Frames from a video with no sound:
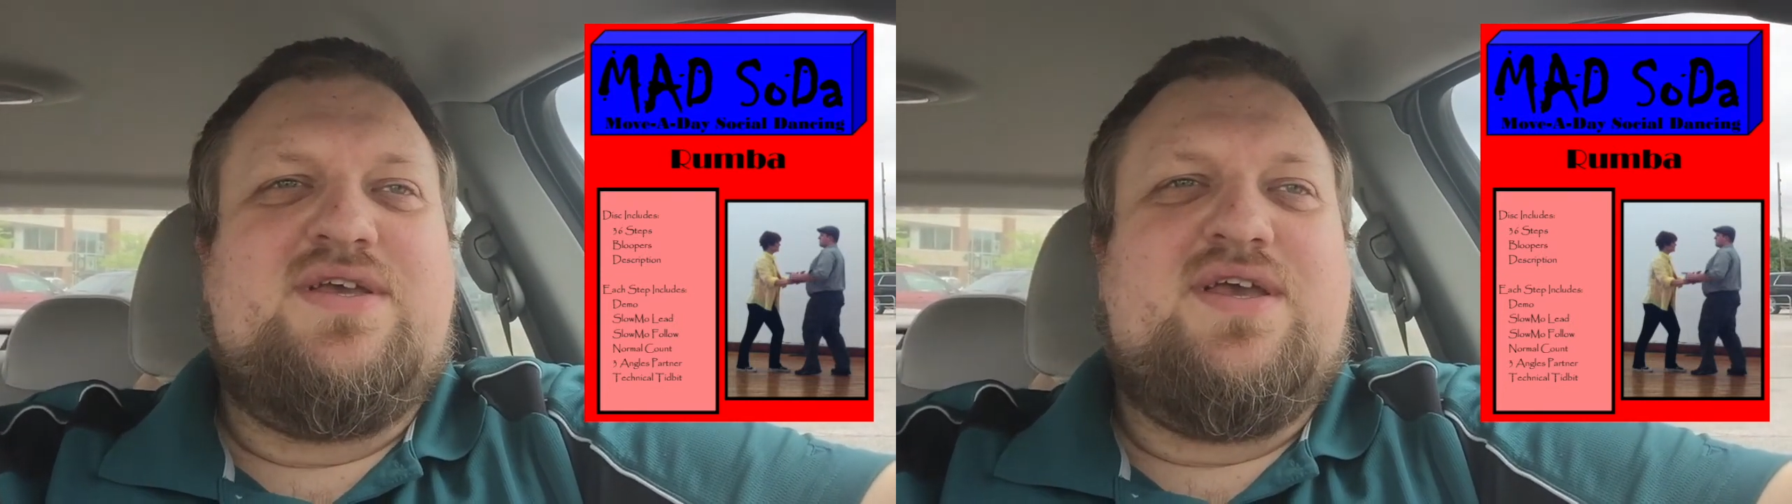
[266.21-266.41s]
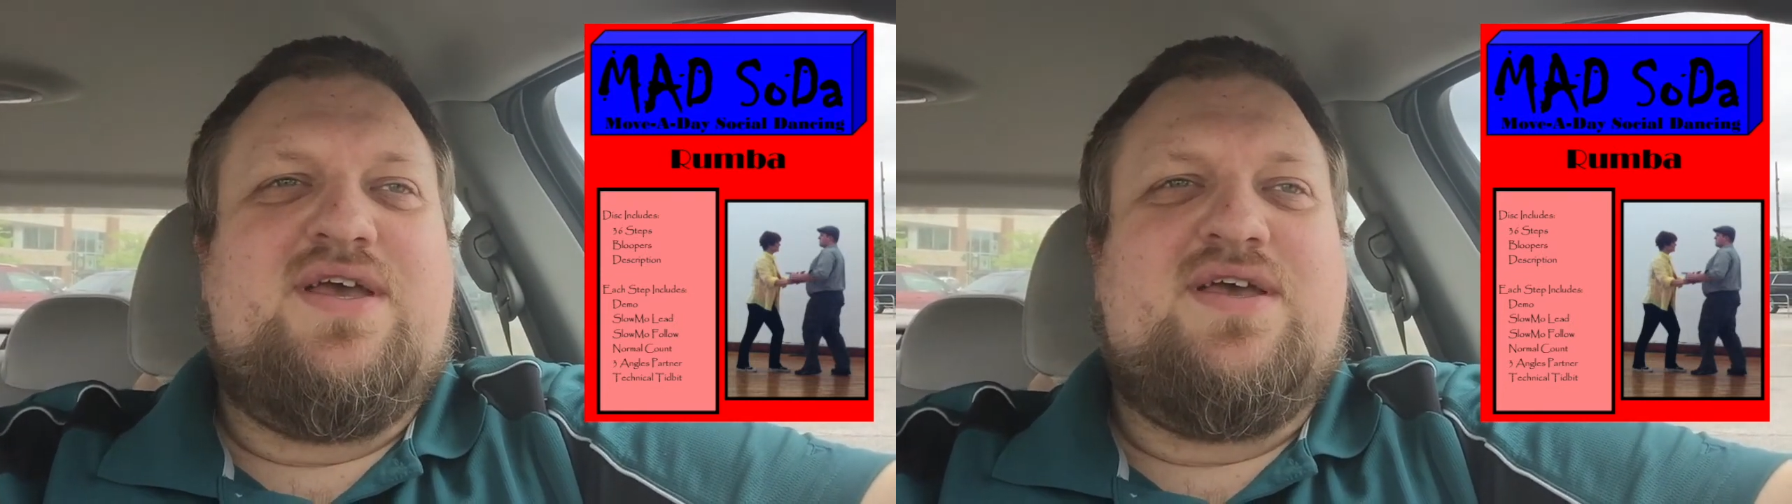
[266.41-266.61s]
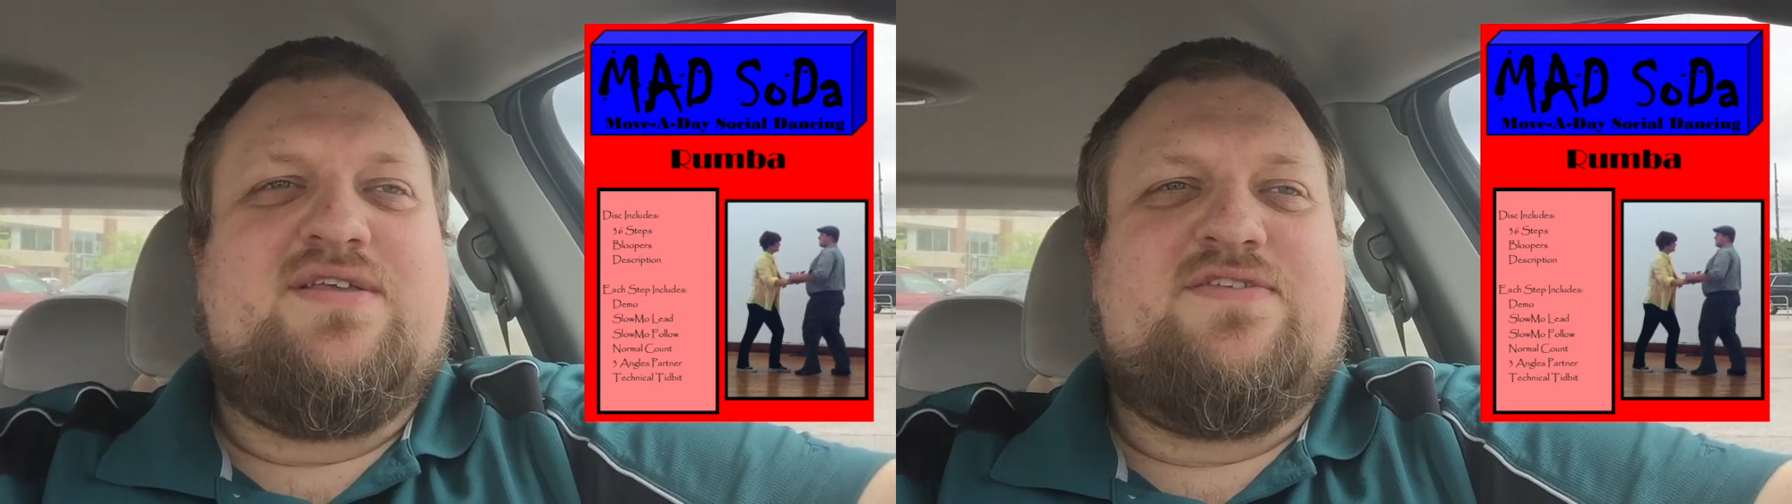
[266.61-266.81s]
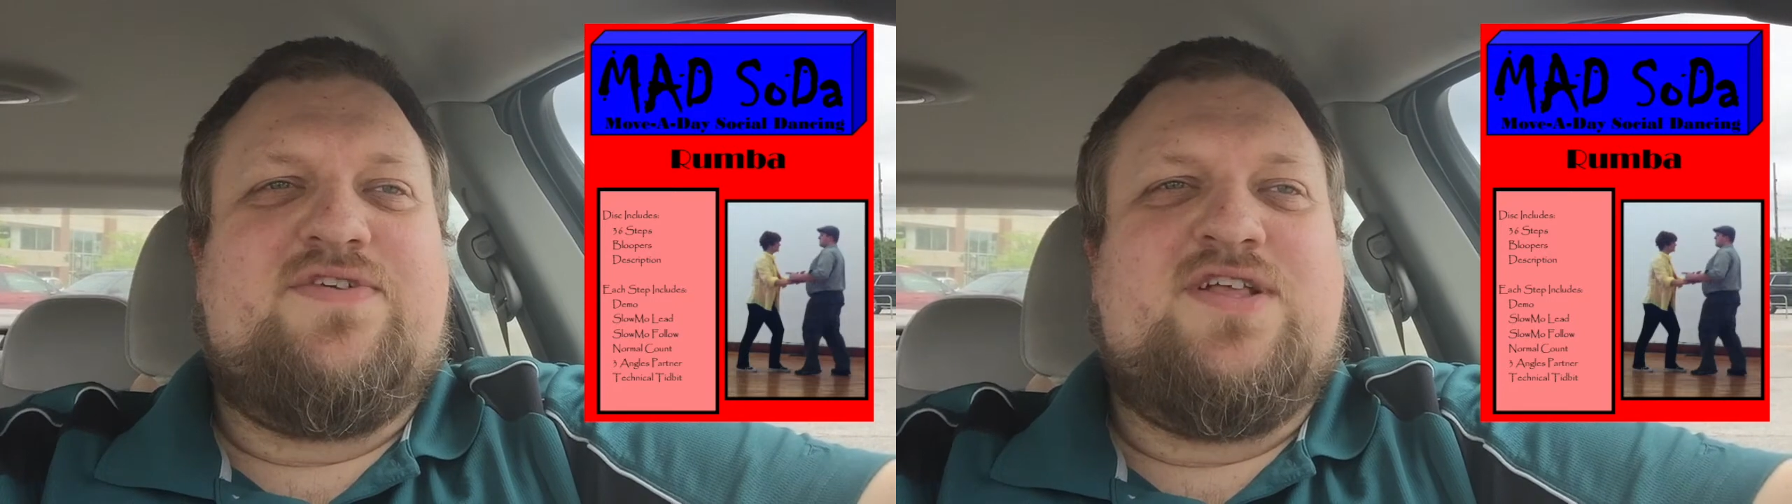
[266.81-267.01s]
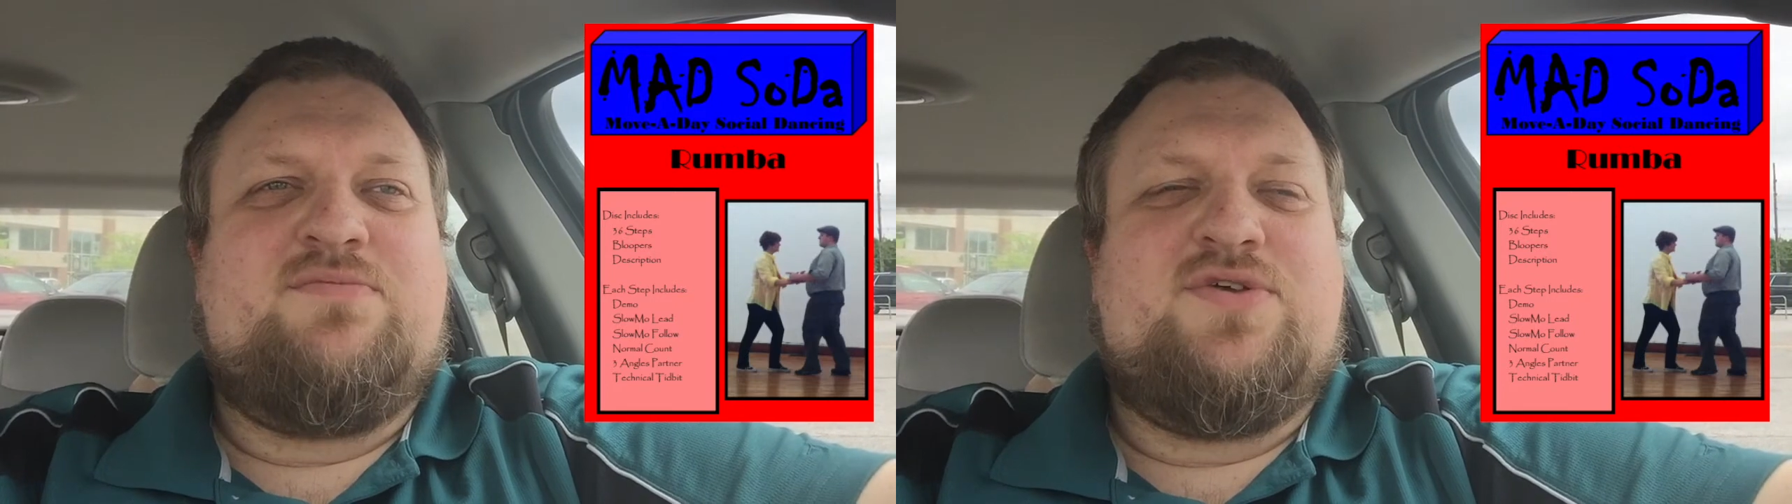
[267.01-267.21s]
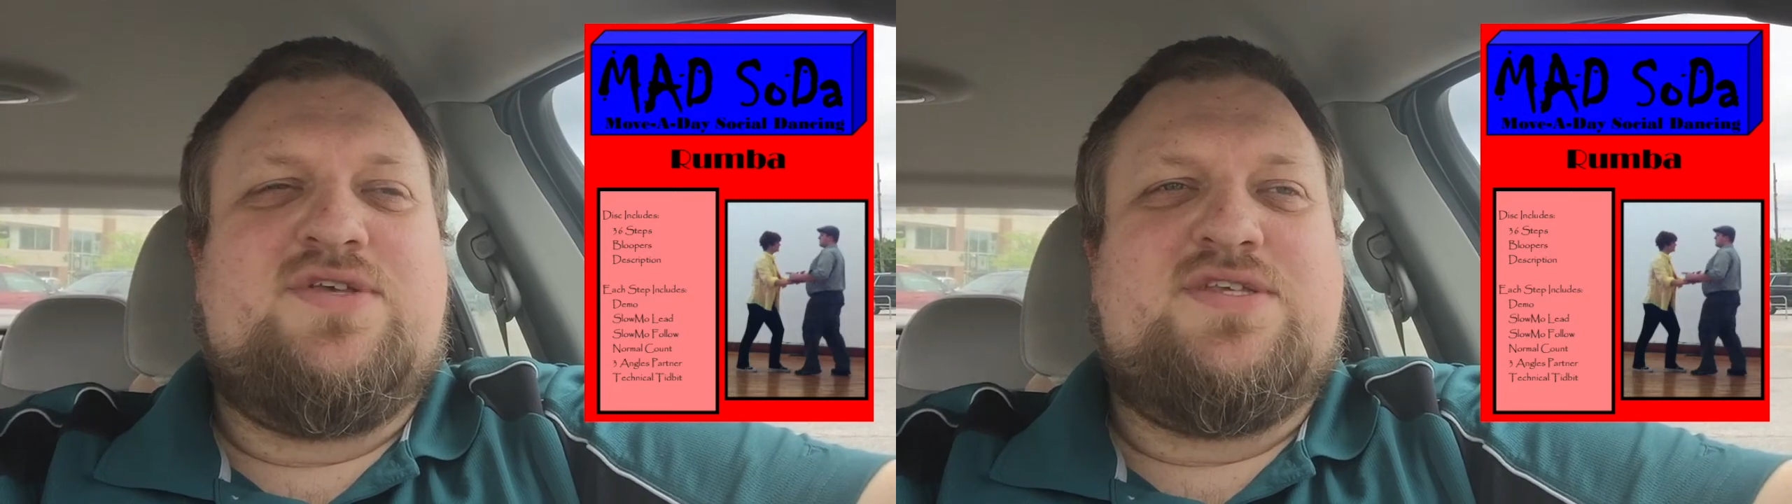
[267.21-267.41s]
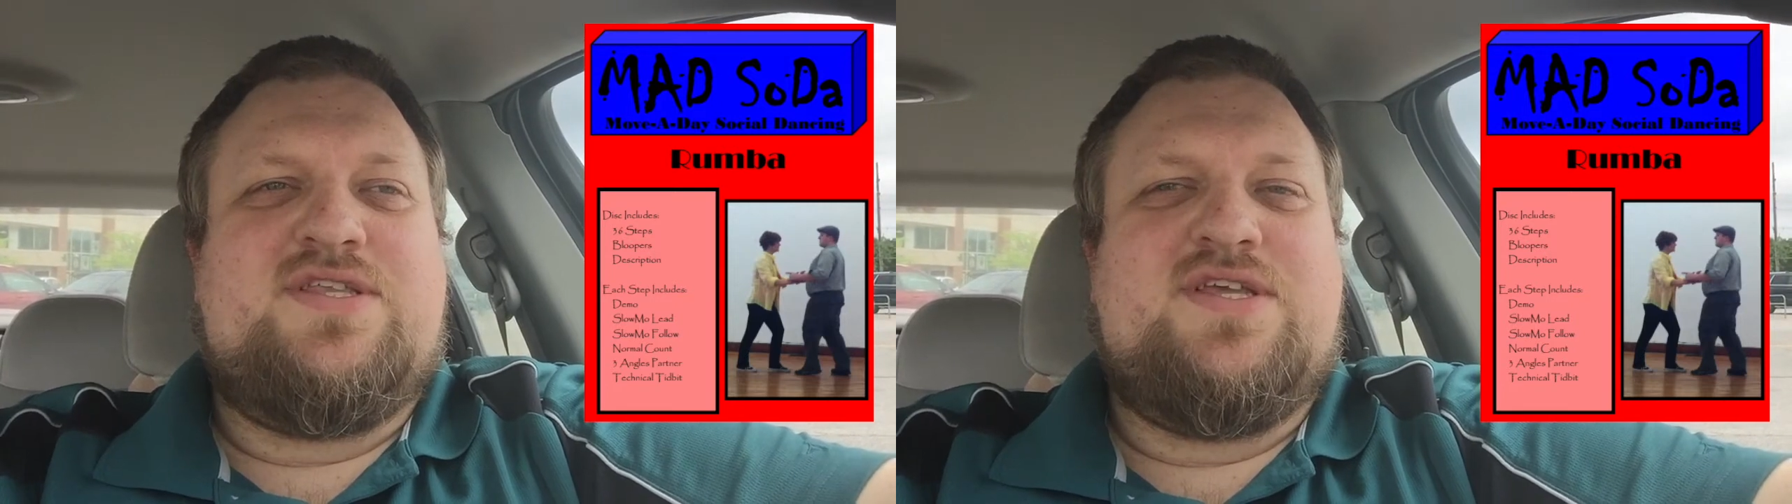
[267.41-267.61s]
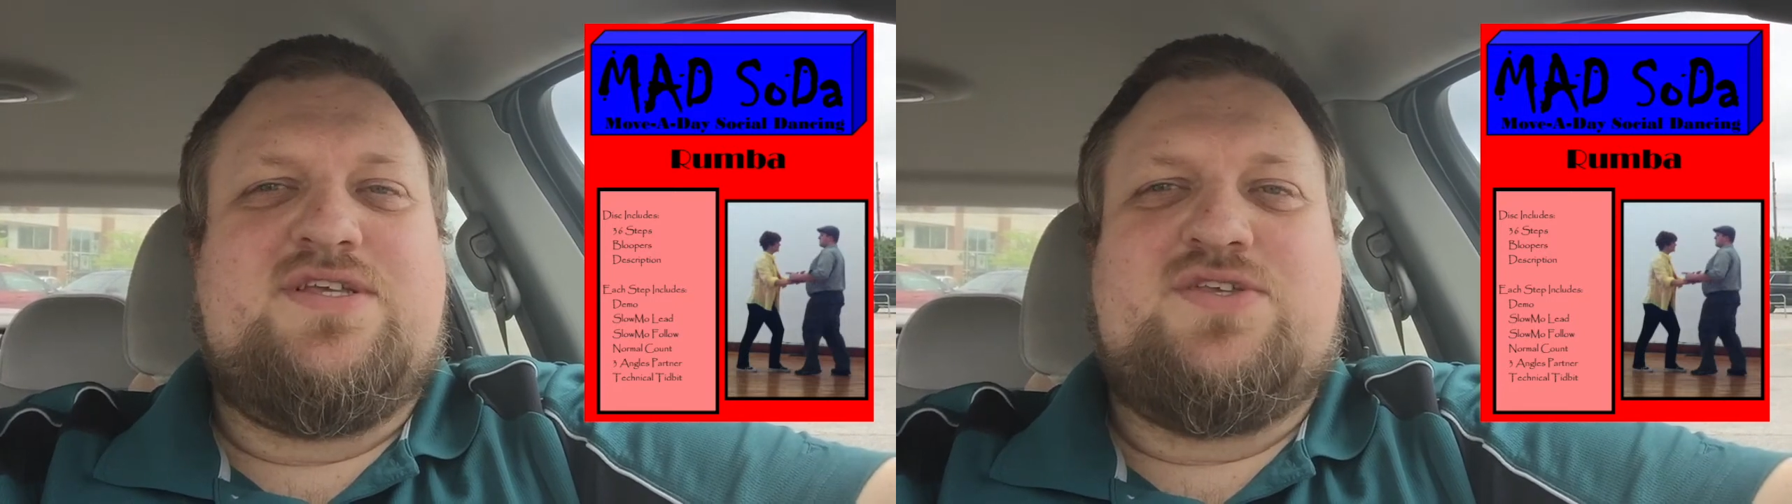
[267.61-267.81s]
It's available as a
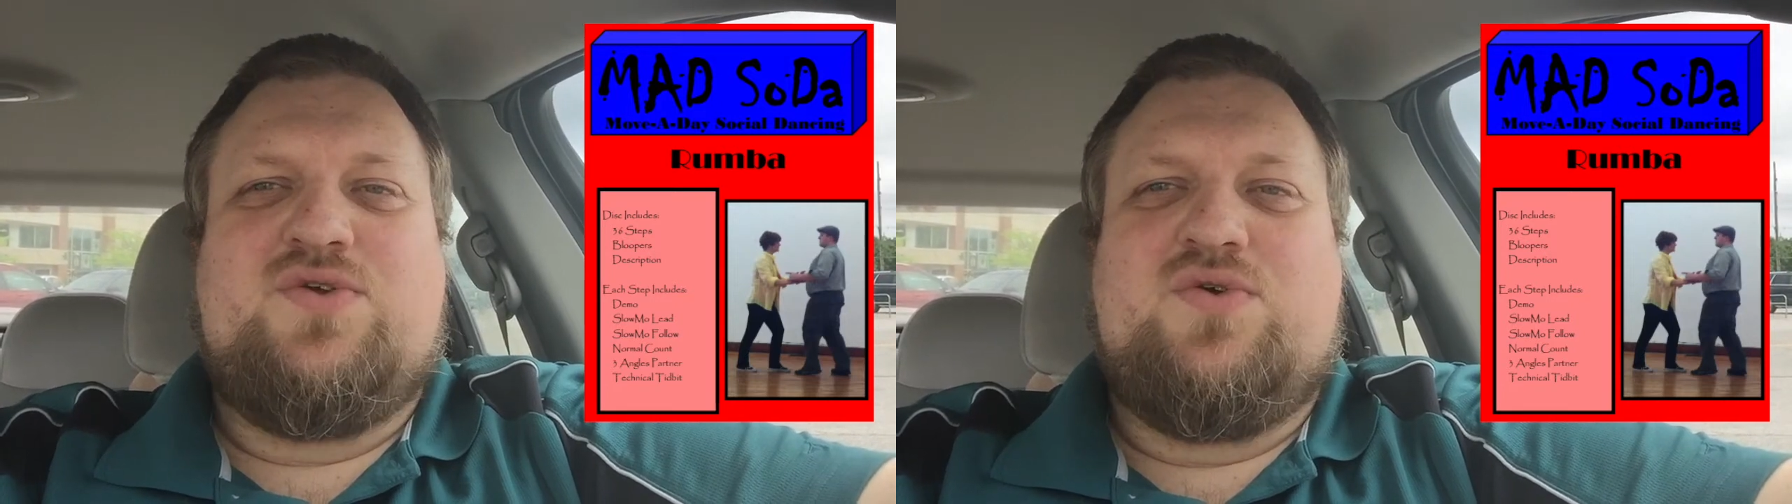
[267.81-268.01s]
disc